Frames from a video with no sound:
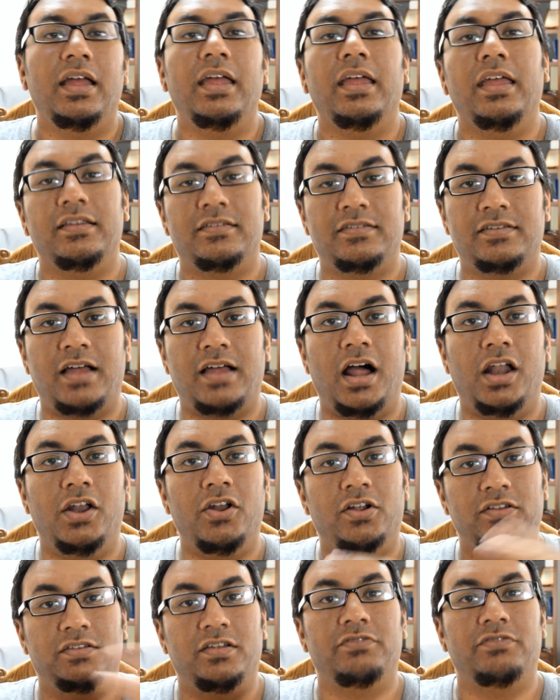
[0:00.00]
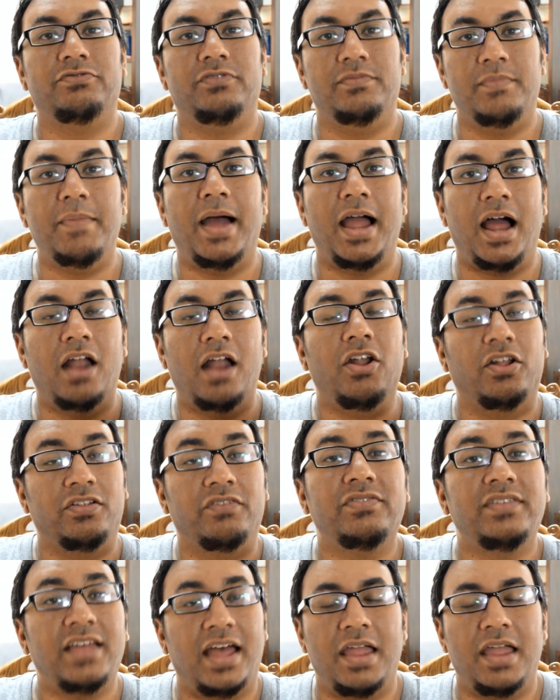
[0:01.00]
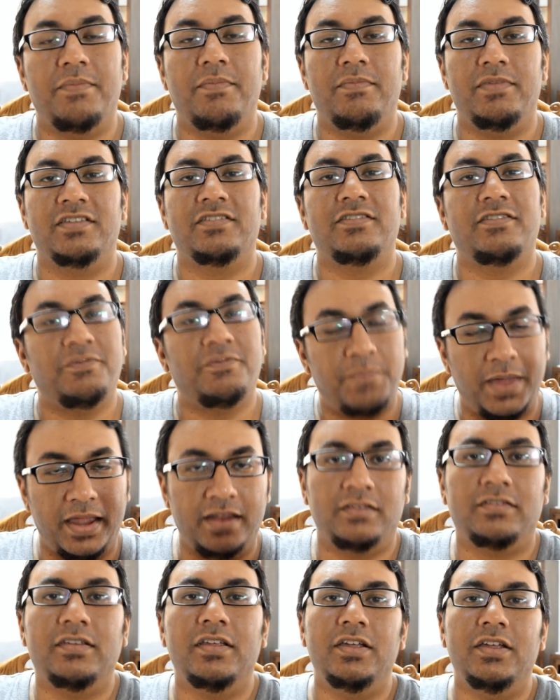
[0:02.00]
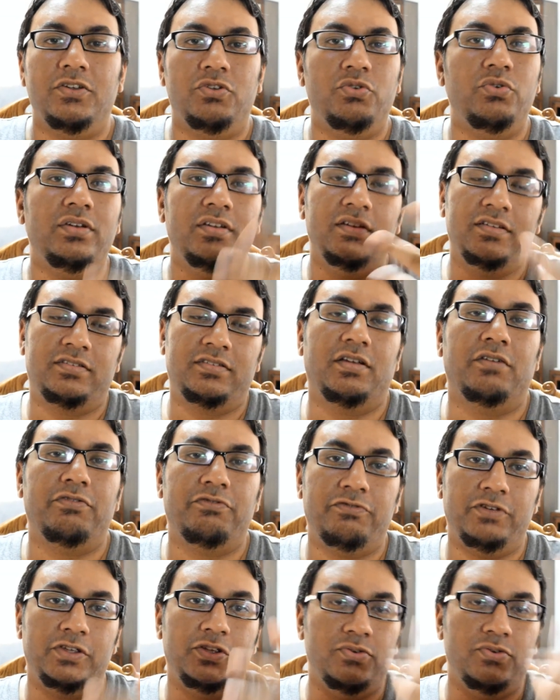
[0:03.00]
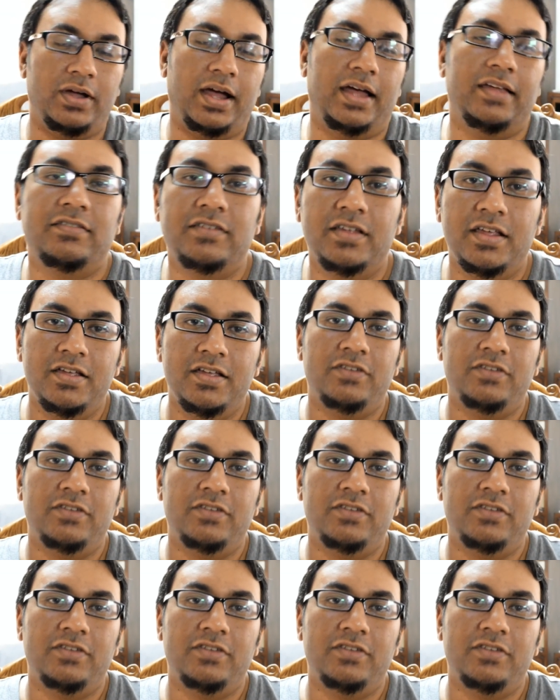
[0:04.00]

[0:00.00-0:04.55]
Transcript: it's a lot of my a lot of time is spent doing this stuff for you guys.